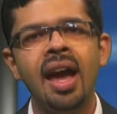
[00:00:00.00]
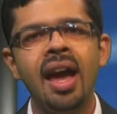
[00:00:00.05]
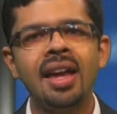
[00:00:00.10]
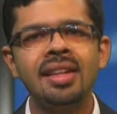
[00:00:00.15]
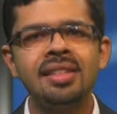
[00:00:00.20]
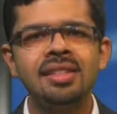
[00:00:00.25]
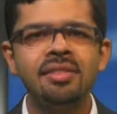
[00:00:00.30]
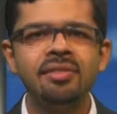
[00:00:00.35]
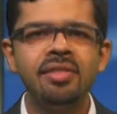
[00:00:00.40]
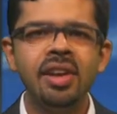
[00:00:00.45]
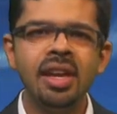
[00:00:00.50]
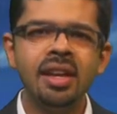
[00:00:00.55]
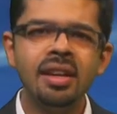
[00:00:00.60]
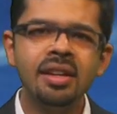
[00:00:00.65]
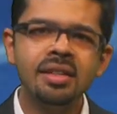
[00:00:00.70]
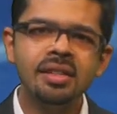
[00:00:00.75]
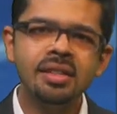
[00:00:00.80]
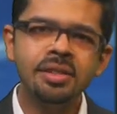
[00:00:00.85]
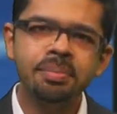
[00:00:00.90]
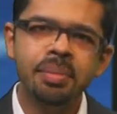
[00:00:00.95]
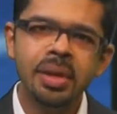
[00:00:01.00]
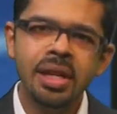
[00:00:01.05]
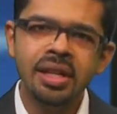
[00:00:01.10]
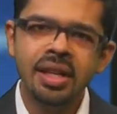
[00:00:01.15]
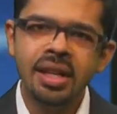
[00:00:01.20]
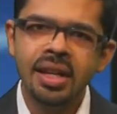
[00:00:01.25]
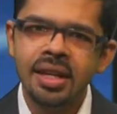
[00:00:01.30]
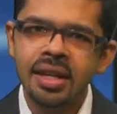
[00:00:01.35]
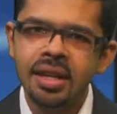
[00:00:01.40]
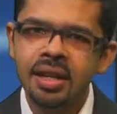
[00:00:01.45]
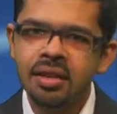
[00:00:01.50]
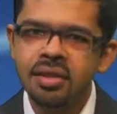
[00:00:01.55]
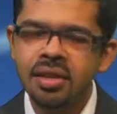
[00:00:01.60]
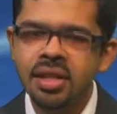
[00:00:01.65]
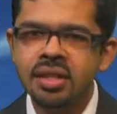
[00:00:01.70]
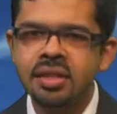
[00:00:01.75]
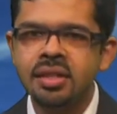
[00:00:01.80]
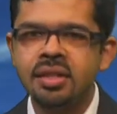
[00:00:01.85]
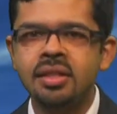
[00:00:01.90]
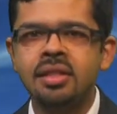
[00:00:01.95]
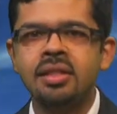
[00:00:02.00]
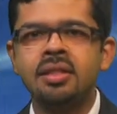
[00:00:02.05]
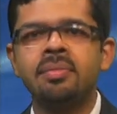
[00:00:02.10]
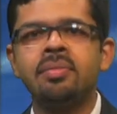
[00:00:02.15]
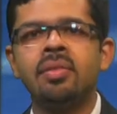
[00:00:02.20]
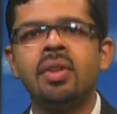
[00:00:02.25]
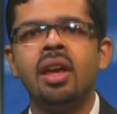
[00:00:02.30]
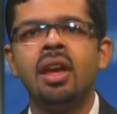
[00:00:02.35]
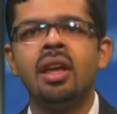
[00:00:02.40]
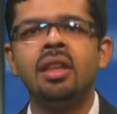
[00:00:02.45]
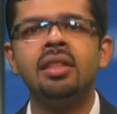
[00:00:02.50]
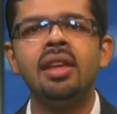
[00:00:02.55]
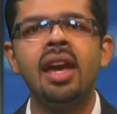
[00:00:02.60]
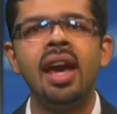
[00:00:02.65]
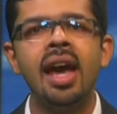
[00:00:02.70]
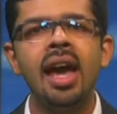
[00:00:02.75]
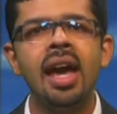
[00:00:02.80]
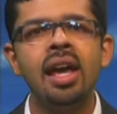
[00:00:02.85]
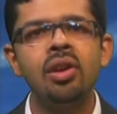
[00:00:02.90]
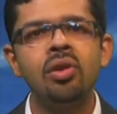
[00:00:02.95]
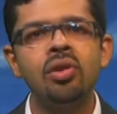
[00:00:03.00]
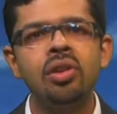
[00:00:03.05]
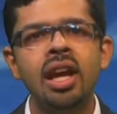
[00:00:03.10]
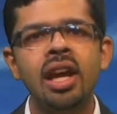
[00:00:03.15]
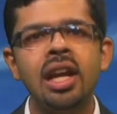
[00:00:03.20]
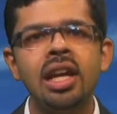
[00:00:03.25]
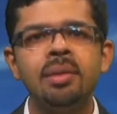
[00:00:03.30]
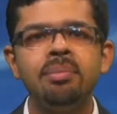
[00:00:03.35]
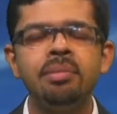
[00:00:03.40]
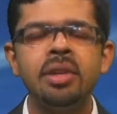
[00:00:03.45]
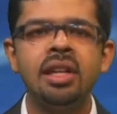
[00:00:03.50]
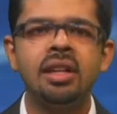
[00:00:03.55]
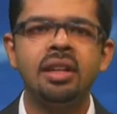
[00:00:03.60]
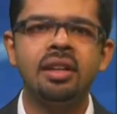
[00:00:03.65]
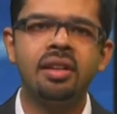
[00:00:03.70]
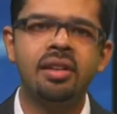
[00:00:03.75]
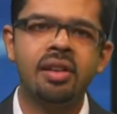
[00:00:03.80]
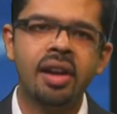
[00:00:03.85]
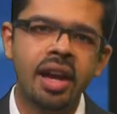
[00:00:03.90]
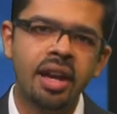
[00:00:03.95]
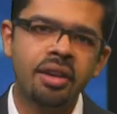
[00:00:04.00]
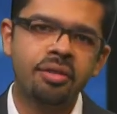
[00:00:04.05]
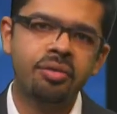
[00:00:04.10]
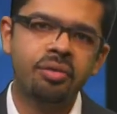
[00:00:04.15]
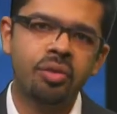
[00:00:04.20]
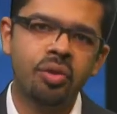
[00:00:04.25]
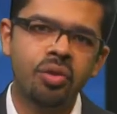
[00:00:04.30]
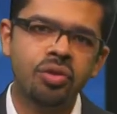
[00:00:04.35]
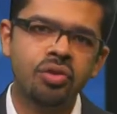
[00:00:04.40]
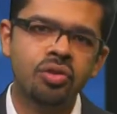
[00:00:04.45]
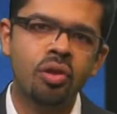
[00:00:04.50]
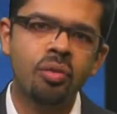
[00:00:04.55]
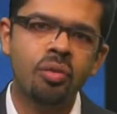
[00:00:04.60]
As the vehicle speed increases, the aerodynamic drag force